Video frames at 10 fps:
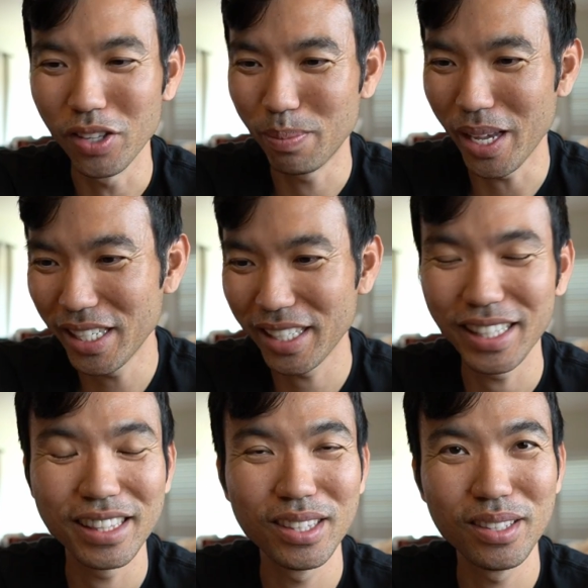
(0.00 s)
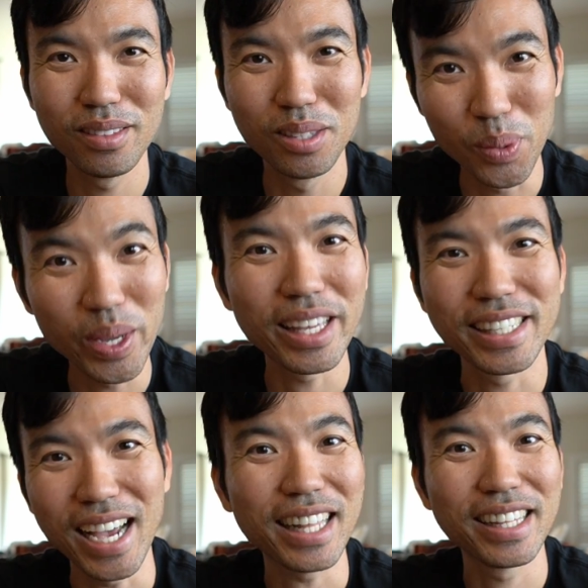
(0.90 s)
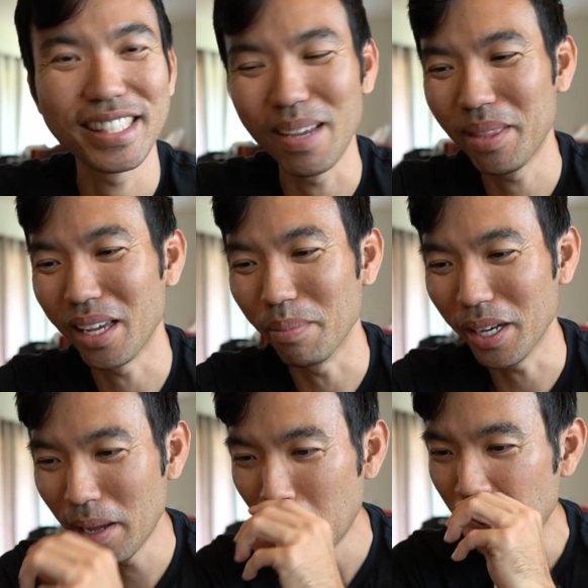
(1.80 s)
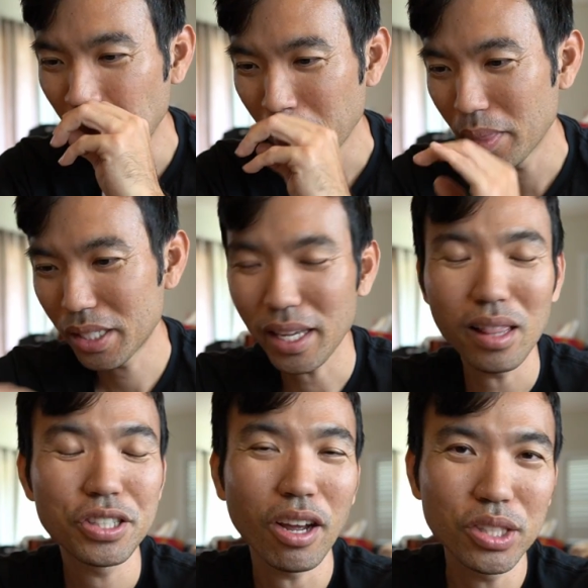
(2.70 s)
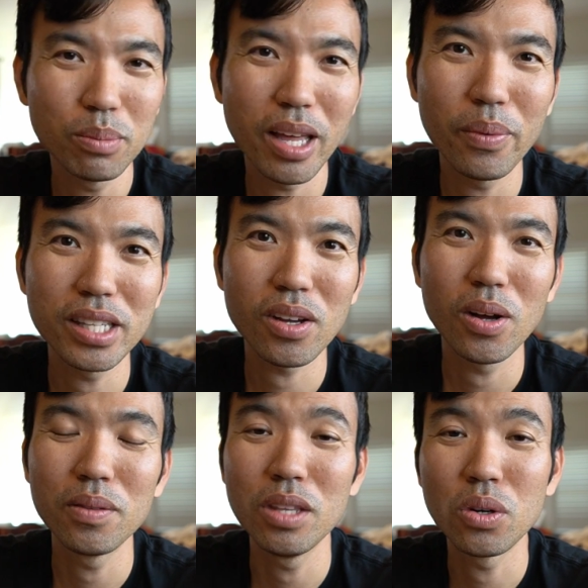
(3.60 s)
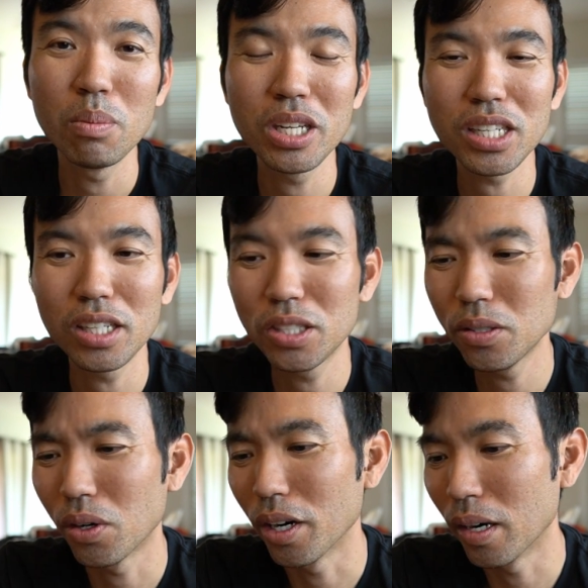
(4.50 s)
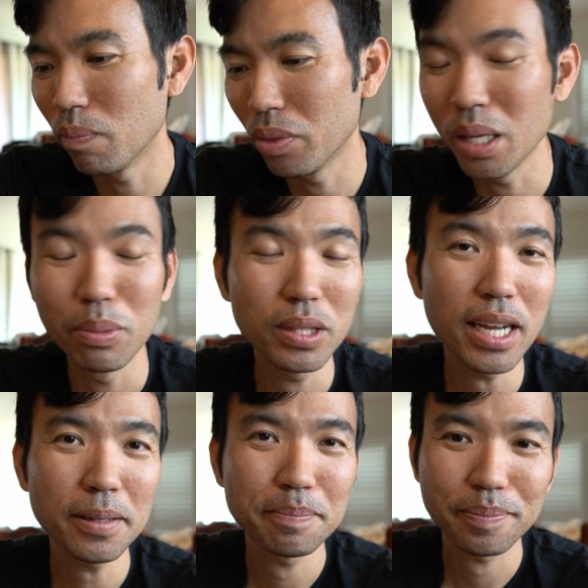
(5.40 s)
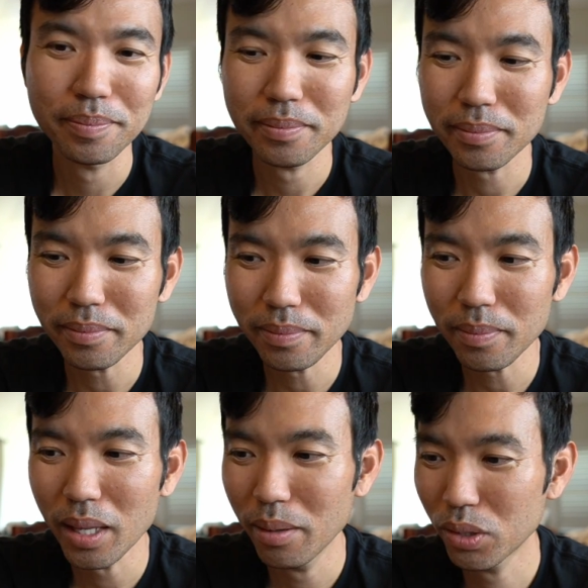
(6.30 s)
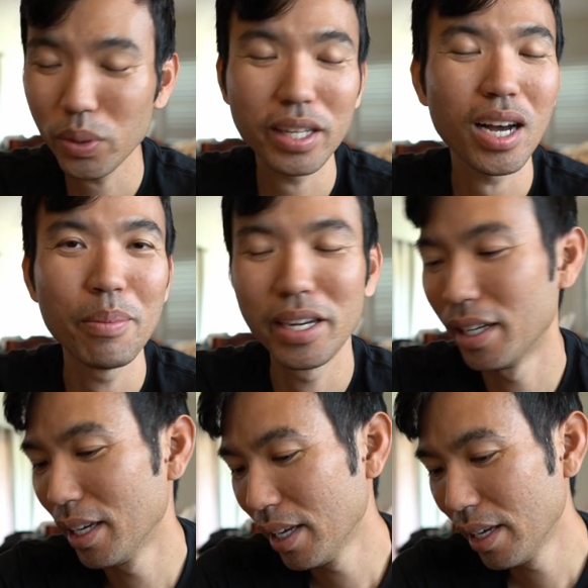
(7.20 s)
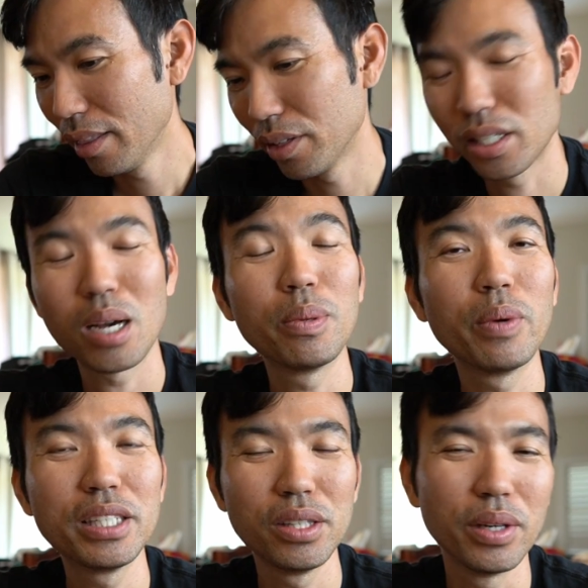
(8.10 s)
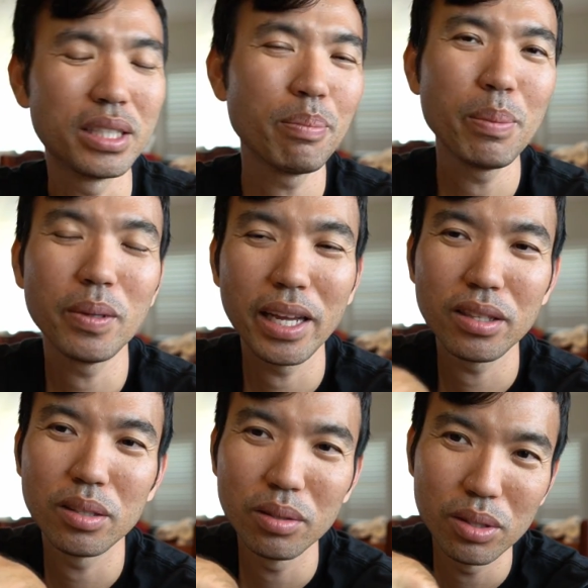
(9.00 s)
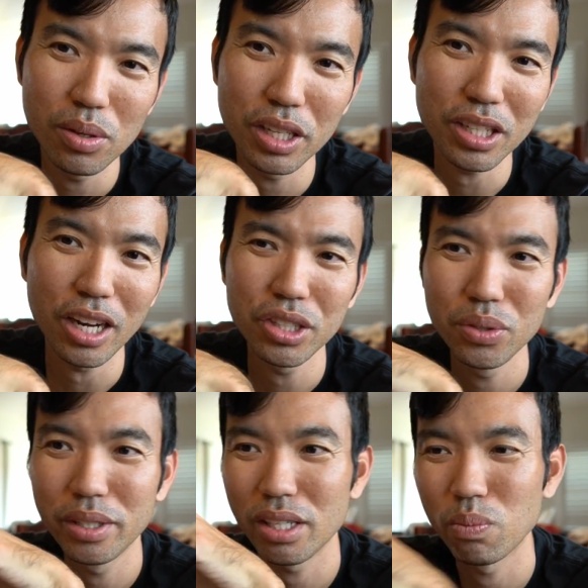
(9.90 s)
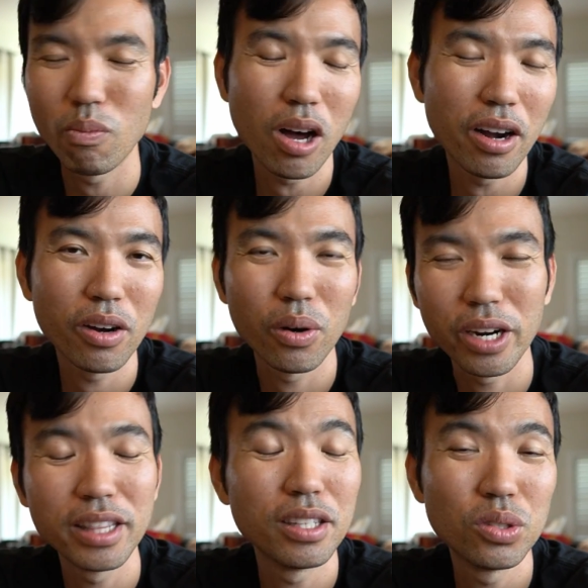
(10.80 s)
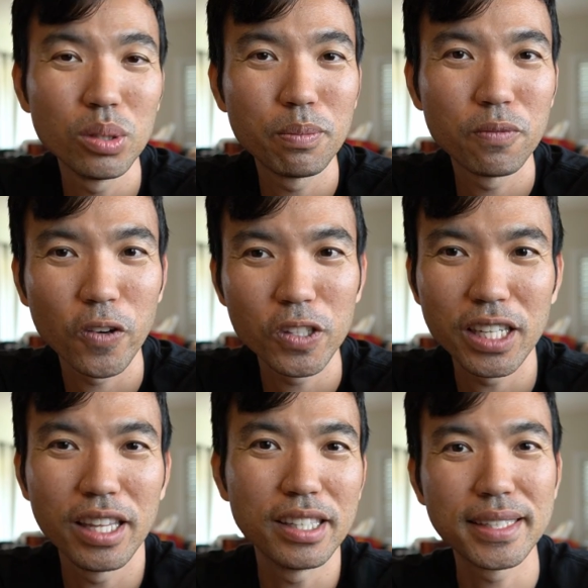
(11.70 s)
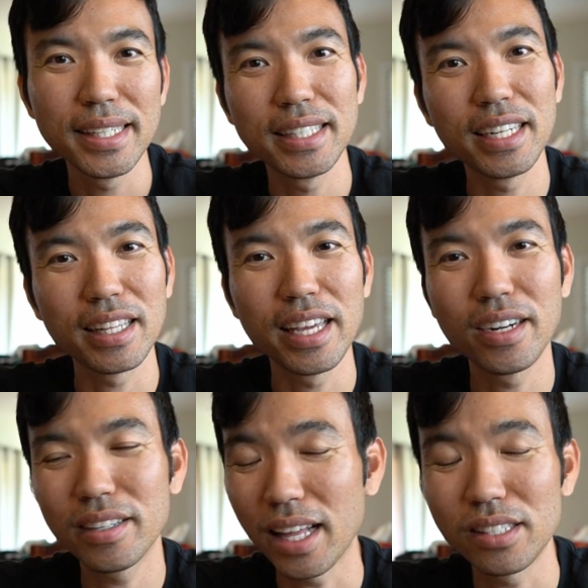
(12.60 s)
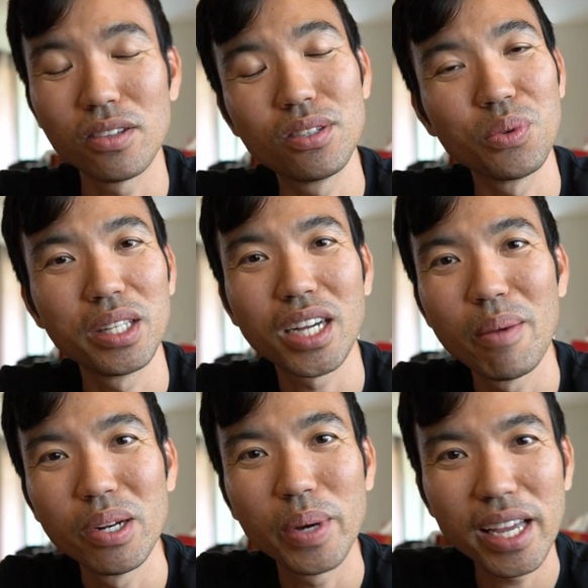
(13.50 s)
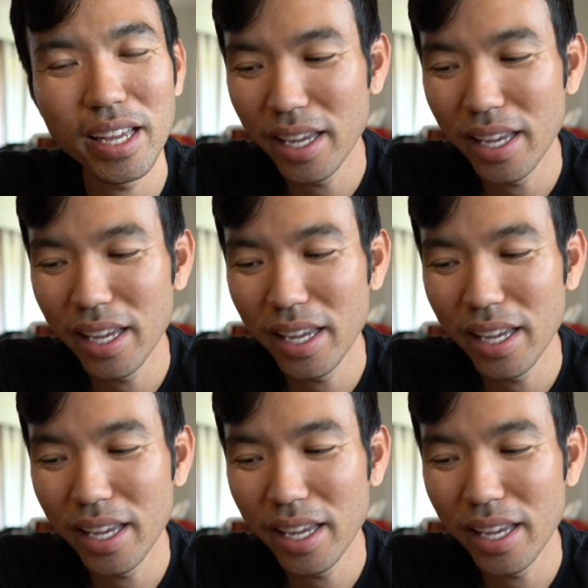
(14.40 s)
It's basically doing exactly the same thing. But this style of chashu, by the way, is called nikomi chashu or nibuta. It's really common. There's a couple of ways to do it. Some people like to do the chashu in just water or in the soup first and then season it later. That's also a really common way.